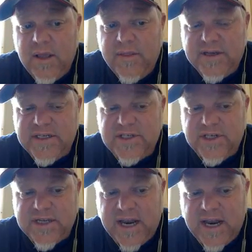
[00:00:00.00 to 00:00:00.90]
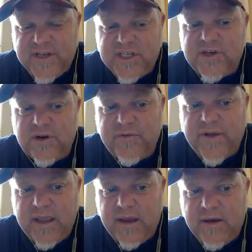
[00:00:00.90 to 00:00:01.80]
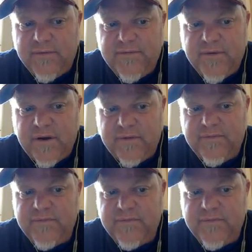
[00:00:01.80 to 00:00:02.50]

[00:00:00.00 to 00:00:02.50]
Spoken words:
This is just kind of a survey of